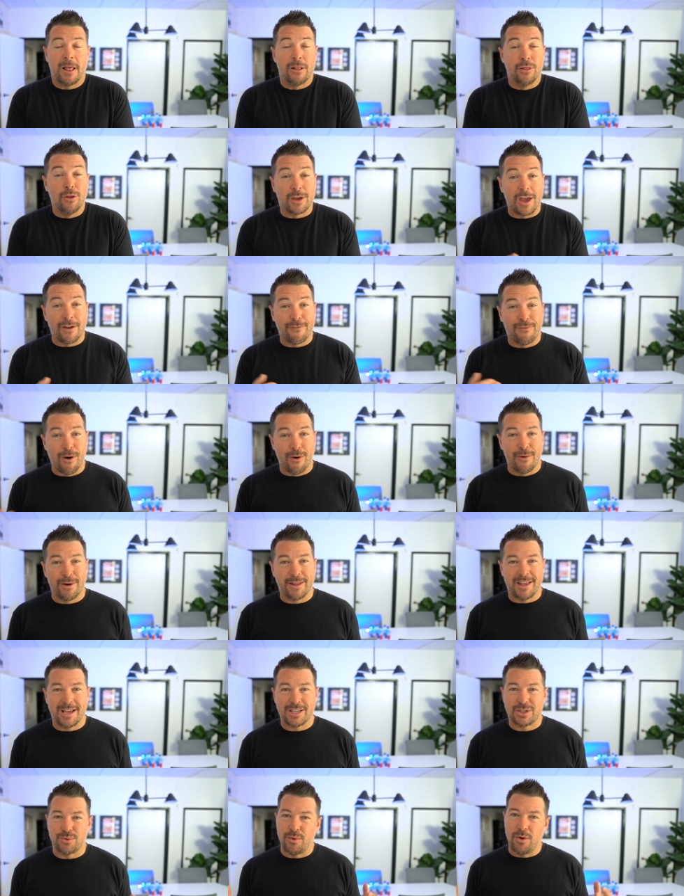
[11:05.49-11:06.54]
Looking forward to
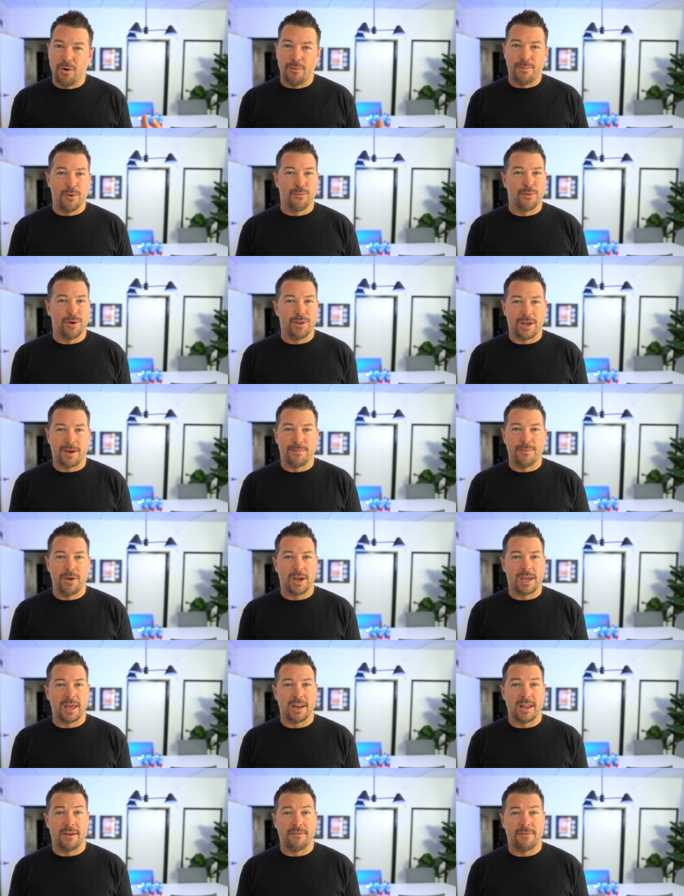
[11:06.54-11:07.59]
this. We will be really
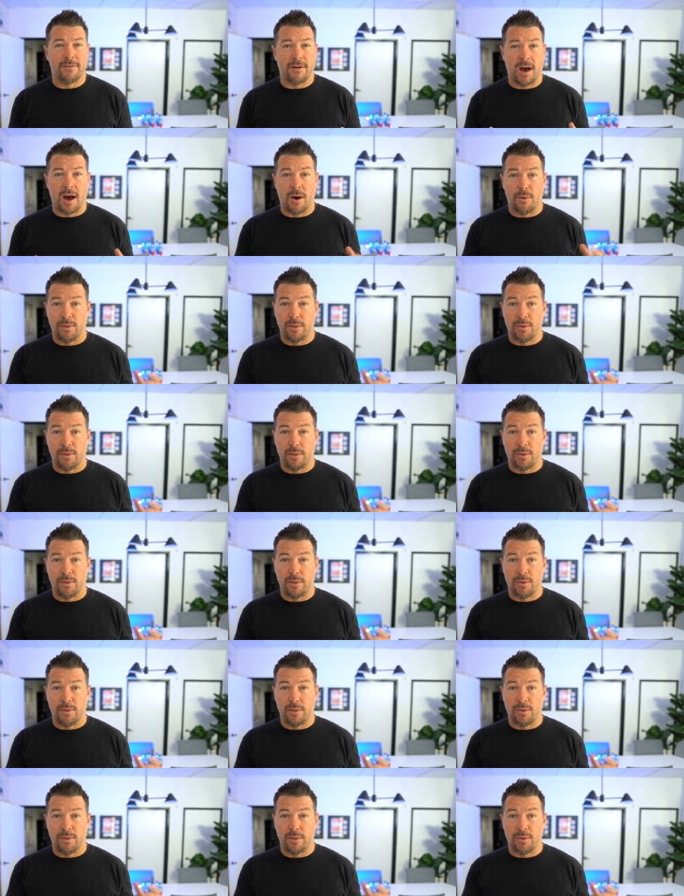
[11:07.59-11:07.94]
communicative